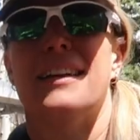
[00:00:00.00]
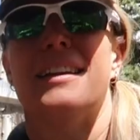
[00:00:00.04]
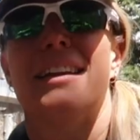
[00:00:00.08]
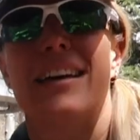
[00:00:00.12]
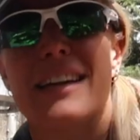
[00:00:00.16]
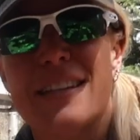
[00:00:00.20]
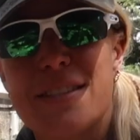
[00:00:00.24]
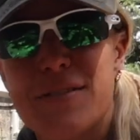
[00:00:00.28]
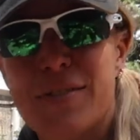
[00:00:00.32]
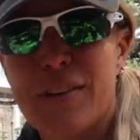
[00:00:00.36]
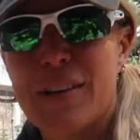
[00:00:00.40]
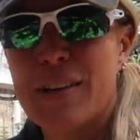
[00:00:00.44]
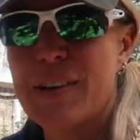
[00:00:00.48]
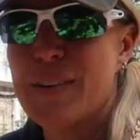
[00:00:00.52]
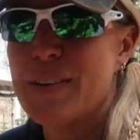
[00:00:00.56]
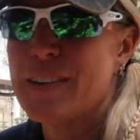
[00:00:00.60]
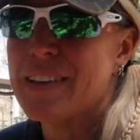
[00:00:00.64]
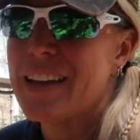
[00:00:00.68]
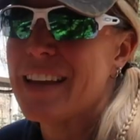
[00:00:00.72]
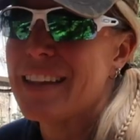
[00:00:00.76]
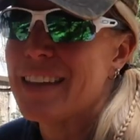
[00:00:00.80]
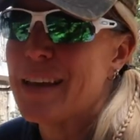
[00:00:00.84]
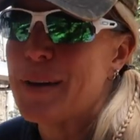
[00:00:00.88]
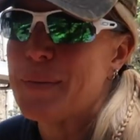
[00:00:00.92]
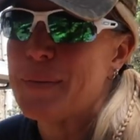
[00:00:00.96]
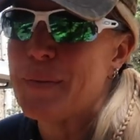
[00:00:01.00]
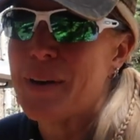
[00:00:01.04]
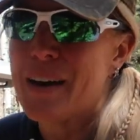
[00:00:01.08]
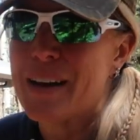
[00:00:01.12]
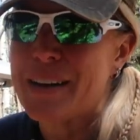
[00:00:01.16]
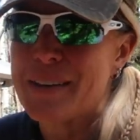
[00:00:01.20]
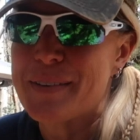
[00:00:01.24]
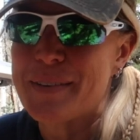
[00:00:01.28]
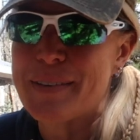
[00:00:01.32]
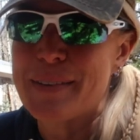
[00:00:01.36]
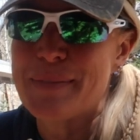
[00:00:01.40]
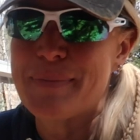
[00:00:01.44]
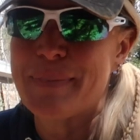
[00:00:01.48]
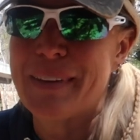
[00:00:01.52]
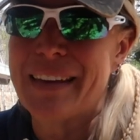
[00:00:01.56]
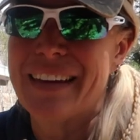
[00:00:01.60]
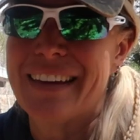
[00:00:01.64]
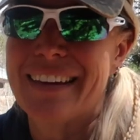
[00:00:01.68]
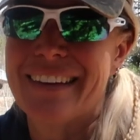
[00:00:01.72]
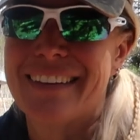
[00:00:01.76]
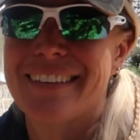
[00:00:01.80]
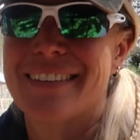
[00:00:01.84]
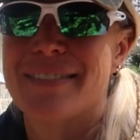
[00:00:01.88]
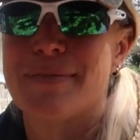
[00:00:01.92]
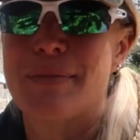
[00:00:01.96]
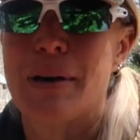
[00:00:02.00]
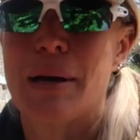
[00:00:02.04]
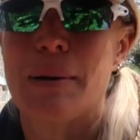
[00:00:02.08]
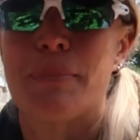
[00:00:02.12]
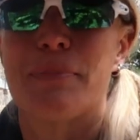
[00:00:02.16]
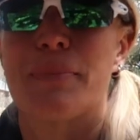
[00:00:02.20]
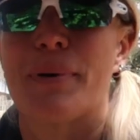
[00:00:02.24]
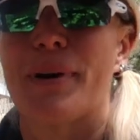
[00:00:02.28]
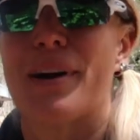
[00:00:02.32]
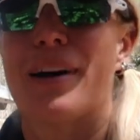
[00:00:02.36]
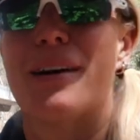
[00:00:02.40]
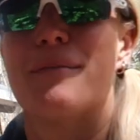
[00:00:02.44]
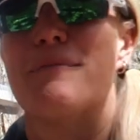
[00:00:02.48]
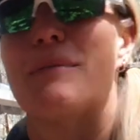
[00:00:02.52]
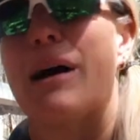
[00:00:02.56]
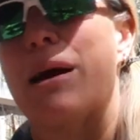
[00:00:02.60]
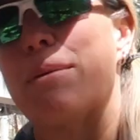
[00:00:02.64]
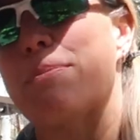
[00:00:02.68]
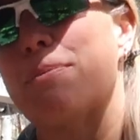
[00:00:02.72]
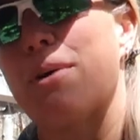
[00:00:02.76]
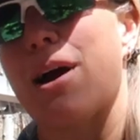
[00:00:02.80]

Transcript: Thanks for going on that walk with me. My